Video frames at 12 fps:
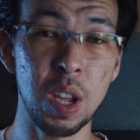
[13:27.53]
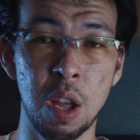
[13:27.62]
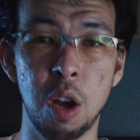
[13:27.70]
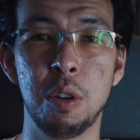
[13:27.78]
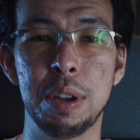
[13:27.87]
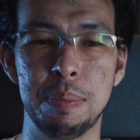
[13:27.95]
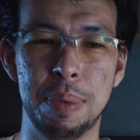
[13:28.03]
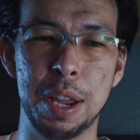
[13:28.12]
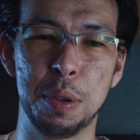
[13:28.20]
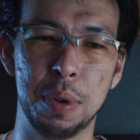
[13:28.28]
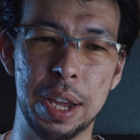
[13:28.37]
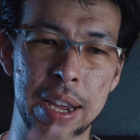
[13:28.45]
Oh, and by
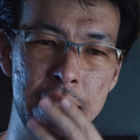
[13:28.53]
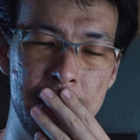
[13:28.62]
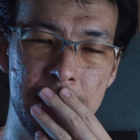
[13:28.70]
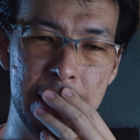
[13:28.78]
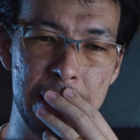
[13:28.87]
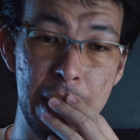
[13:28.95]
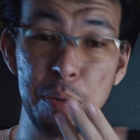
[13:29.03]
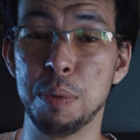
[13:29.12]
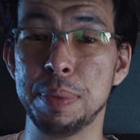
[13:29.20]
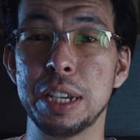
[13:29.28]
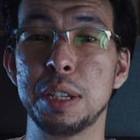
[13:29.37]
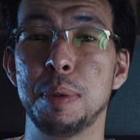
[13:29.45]
the way, I won't
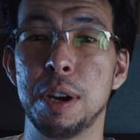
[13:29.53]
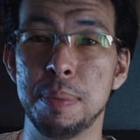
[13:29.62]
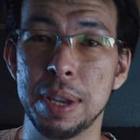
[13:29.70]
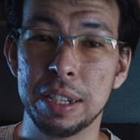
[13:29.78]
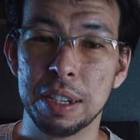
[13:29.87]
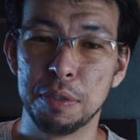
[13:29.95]
be experimenting